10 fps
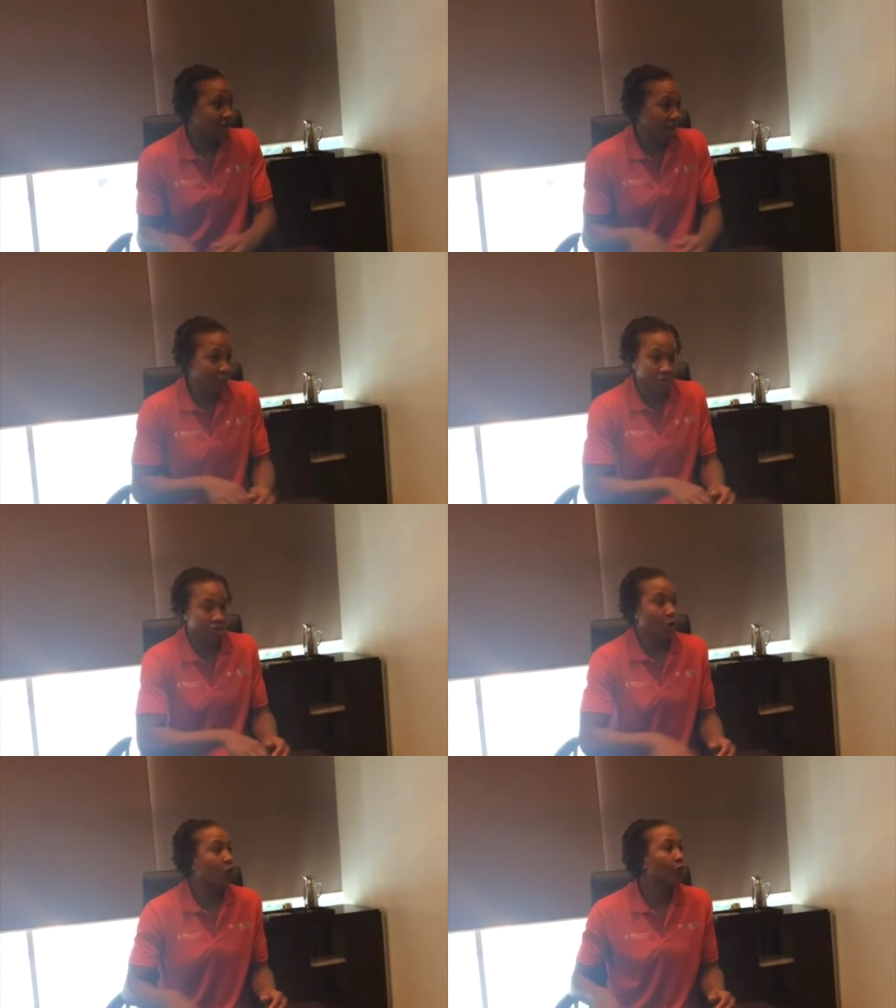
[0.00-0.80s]
I want
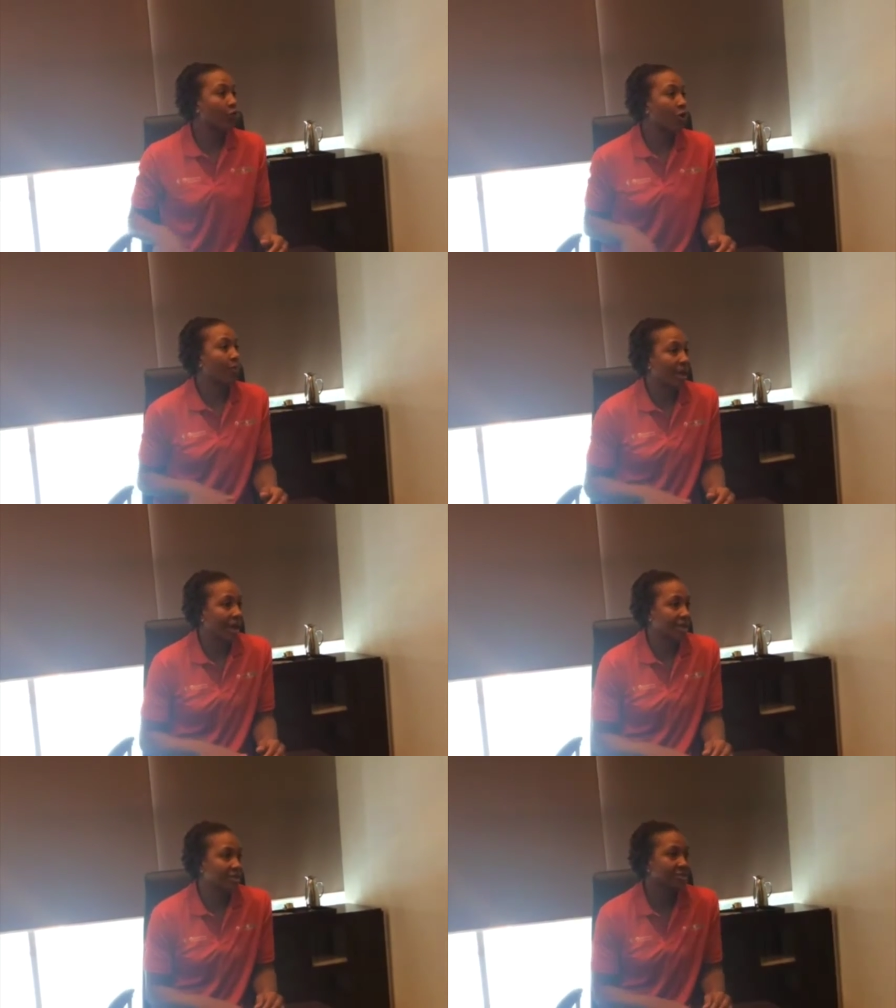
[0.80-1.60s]
the overall
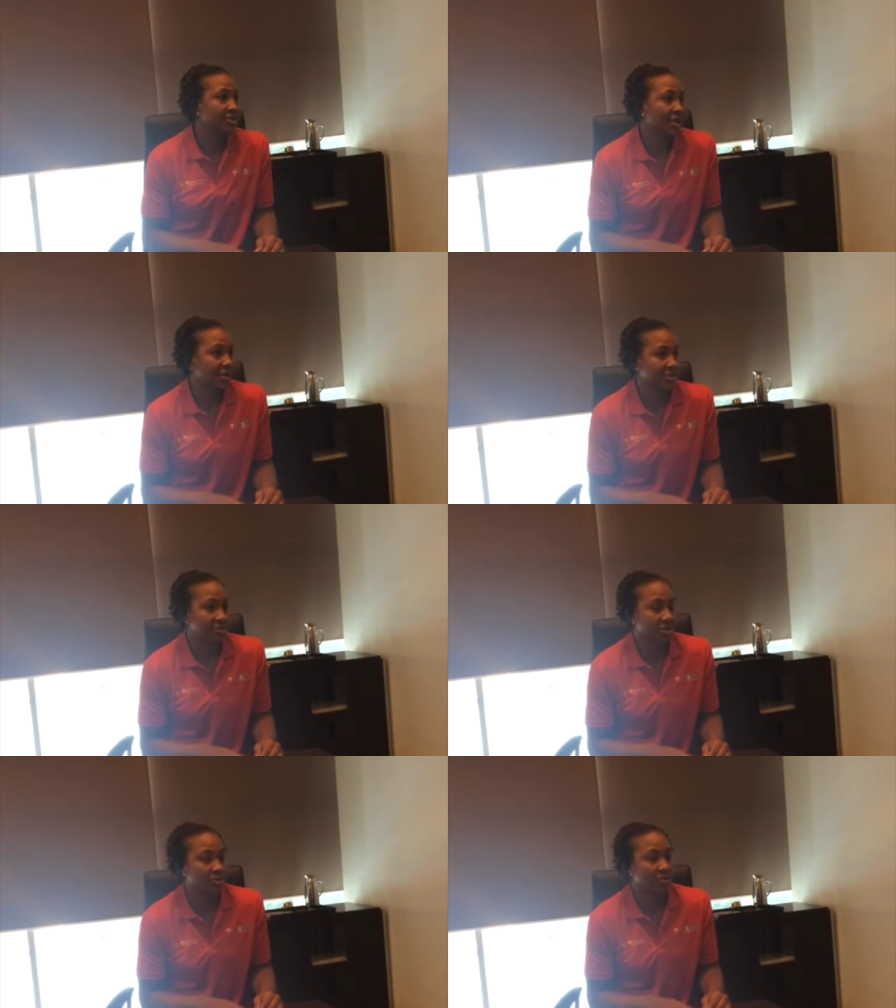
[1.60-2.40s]
package. And
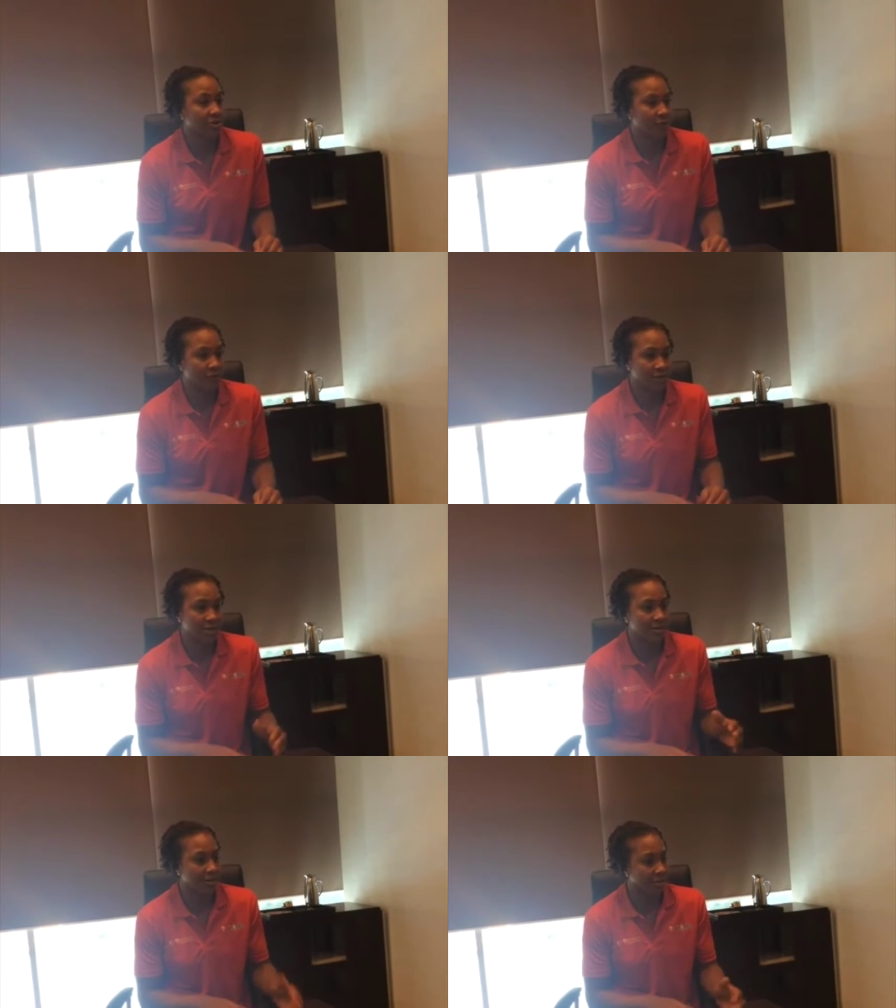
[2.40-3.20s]
so, you know, for
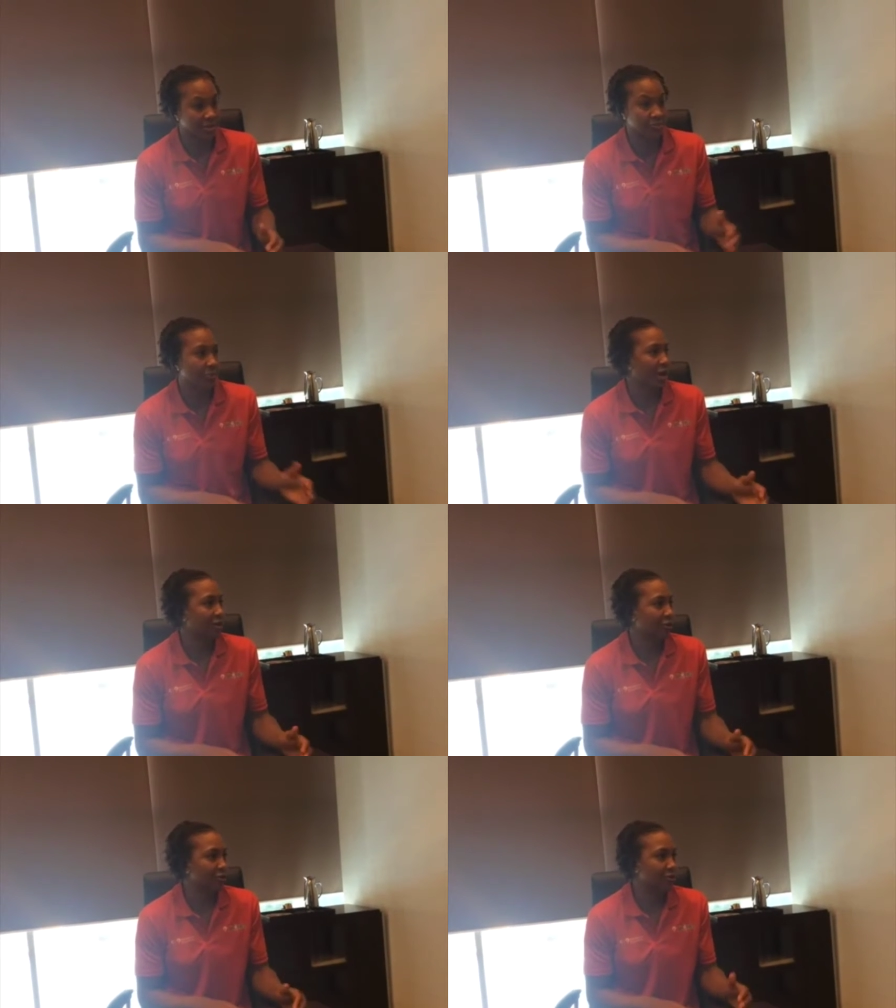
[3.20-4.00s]
me, that's what I
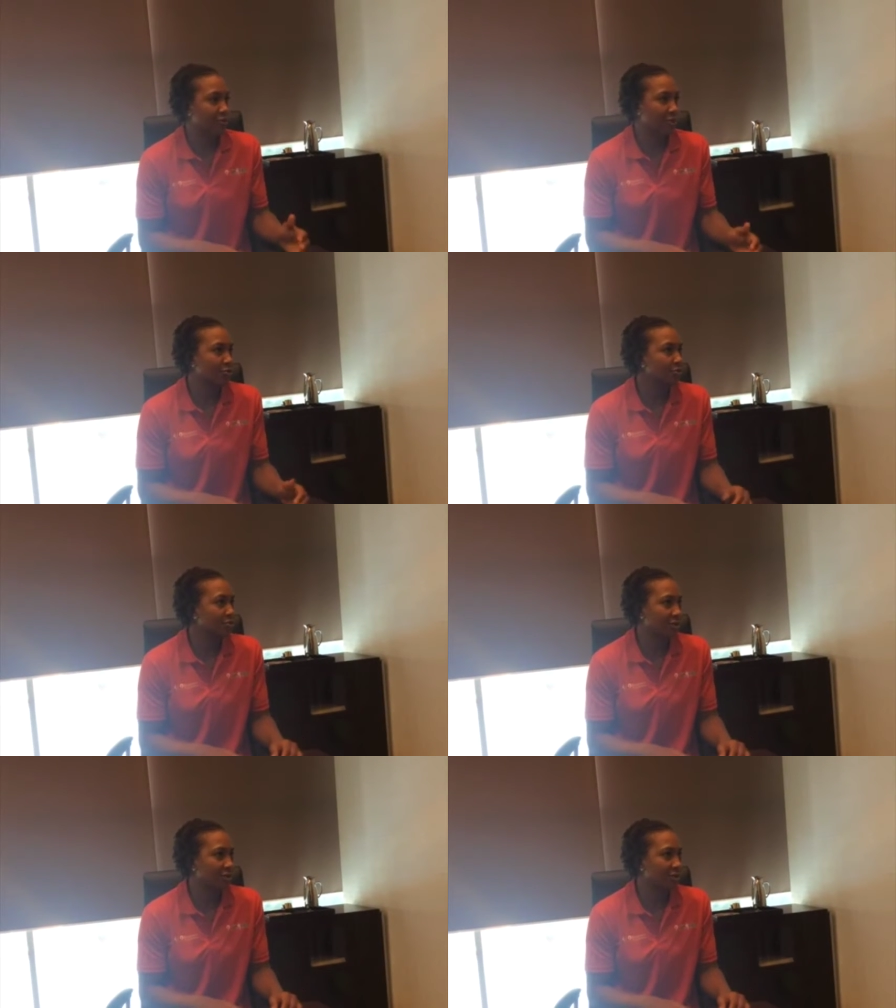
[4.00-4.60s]
learned the most.